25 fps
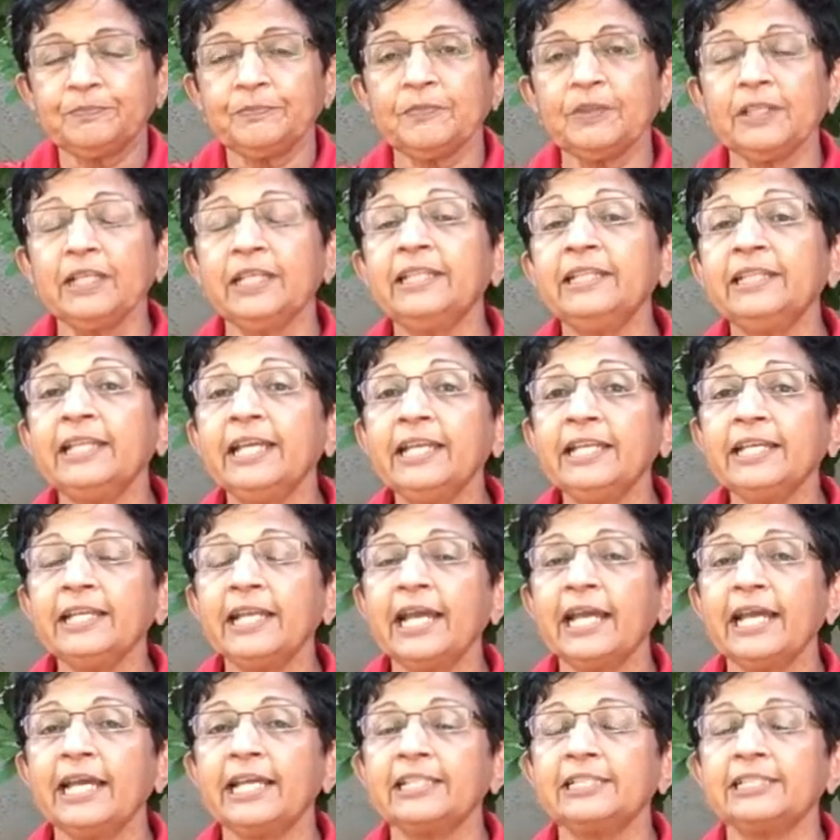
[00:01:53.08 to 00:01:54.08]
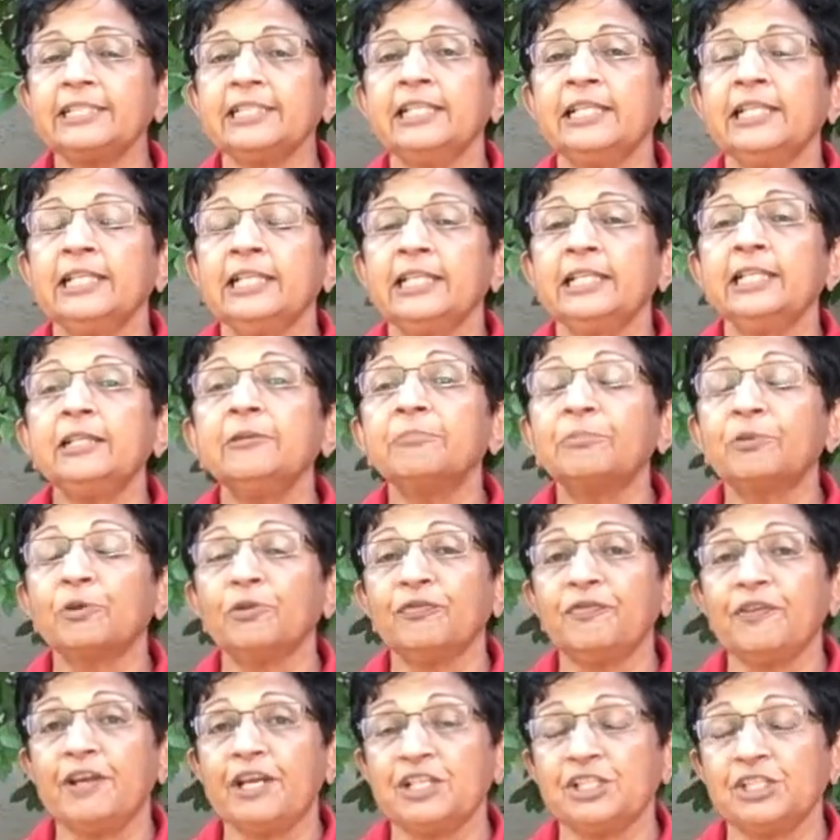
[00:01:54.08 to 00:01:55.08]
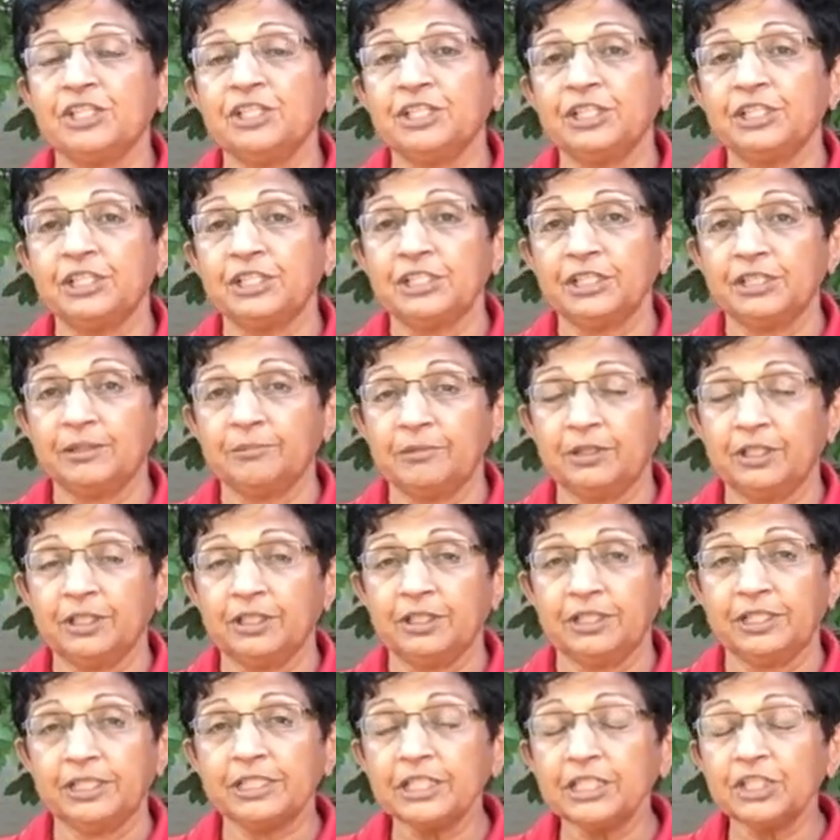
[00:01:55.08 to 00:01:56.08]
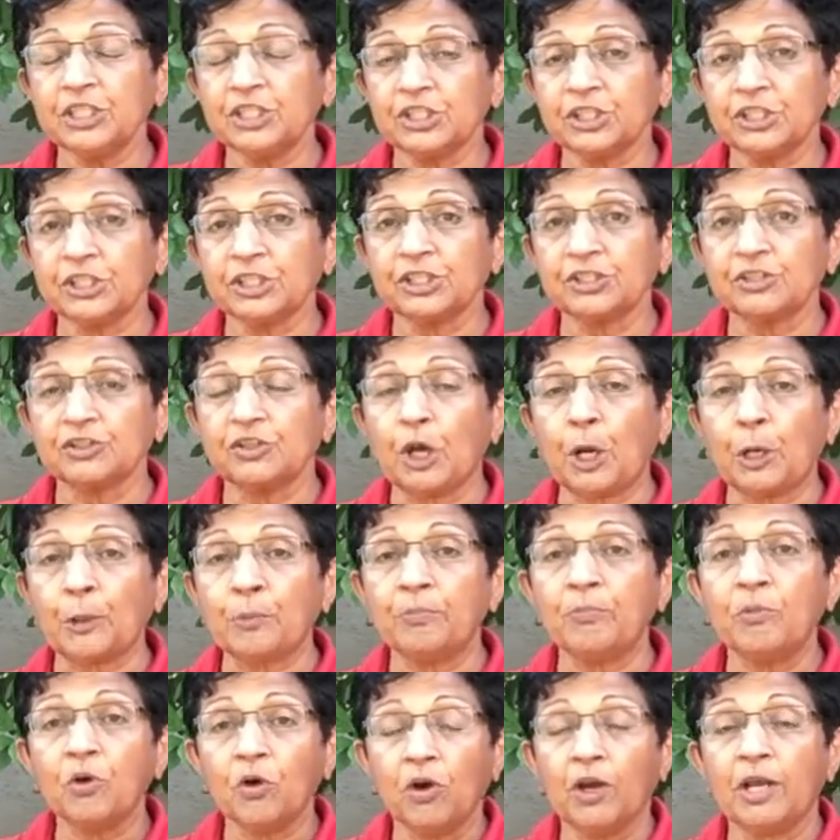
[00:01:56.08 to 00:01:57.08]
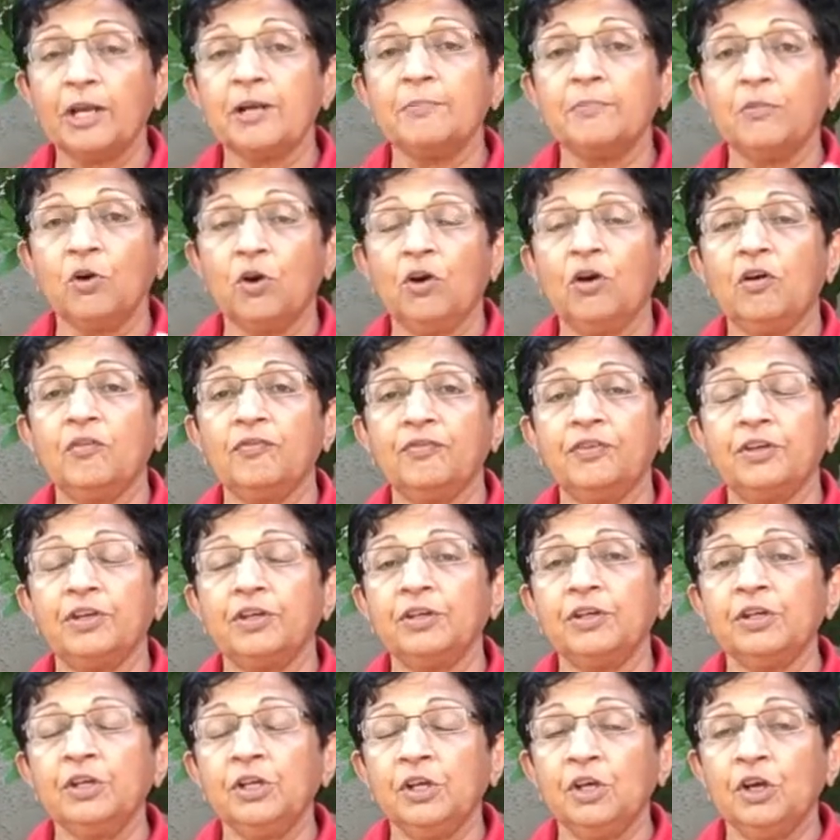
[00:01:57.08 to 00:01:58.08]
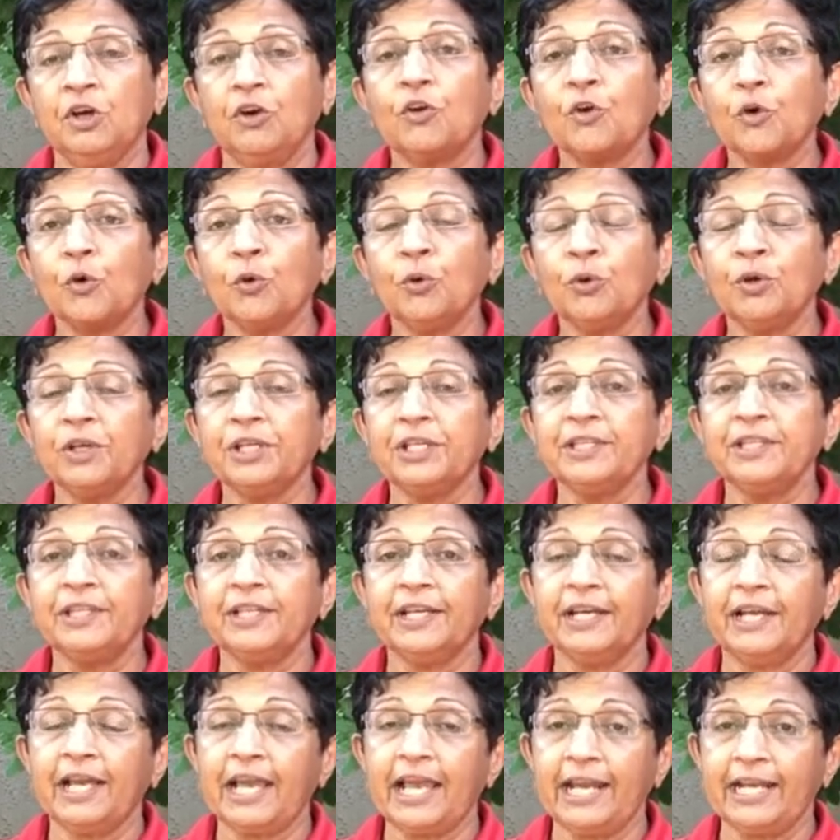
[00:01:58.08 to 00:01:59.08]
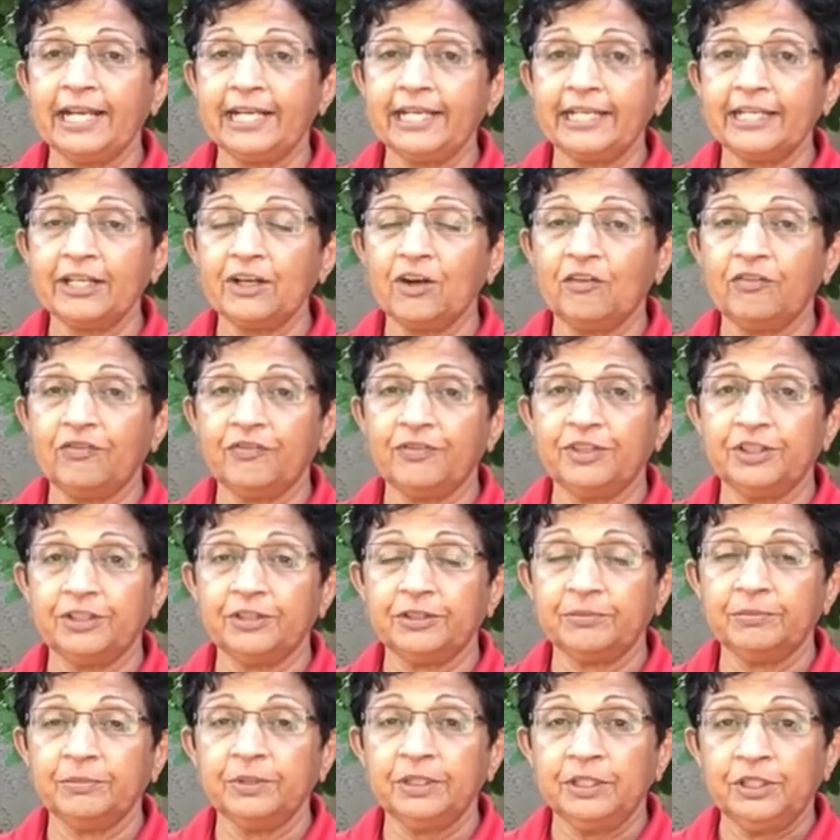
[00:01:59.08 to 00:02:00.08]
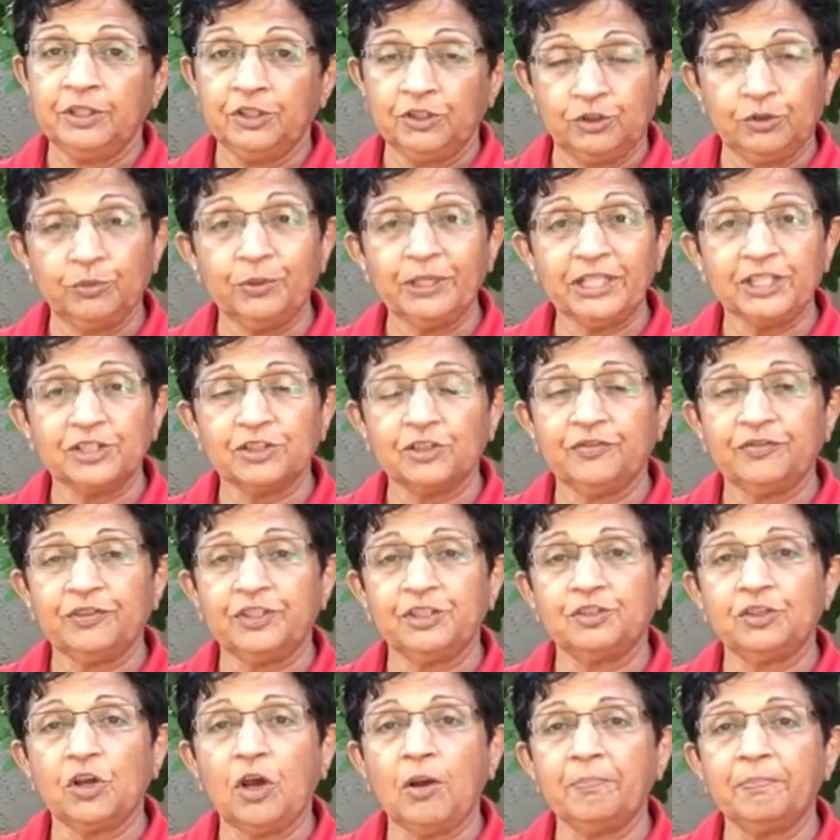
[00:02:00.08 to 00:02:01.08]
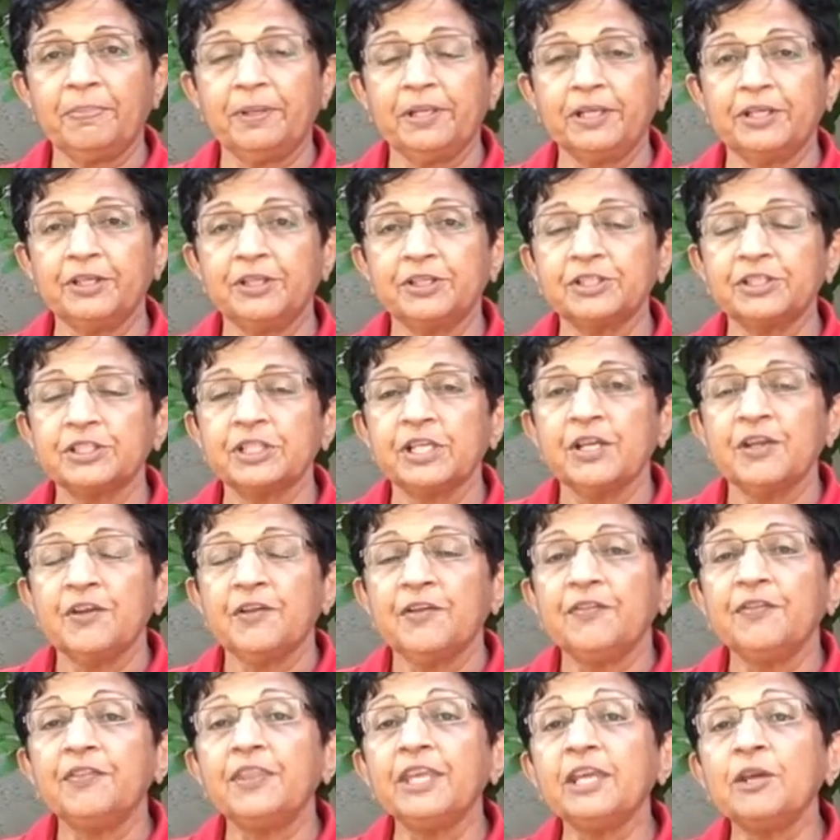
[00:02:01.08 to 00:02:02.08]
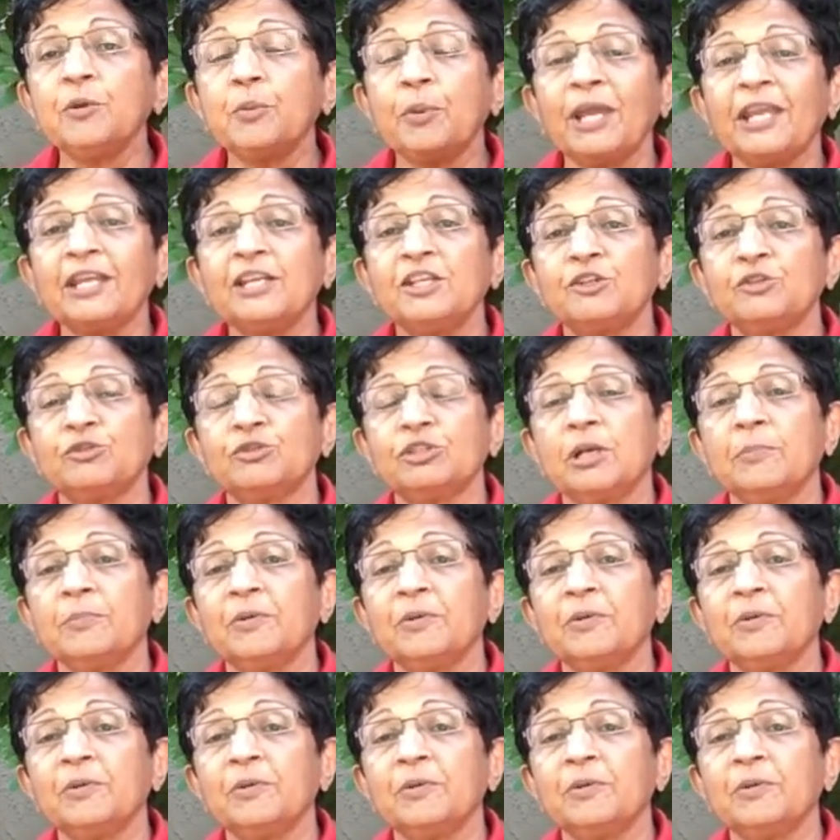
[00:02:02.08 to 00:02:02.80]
And then as the professional teachers got more and more of a role in the handling of the swings of the top players, they went to some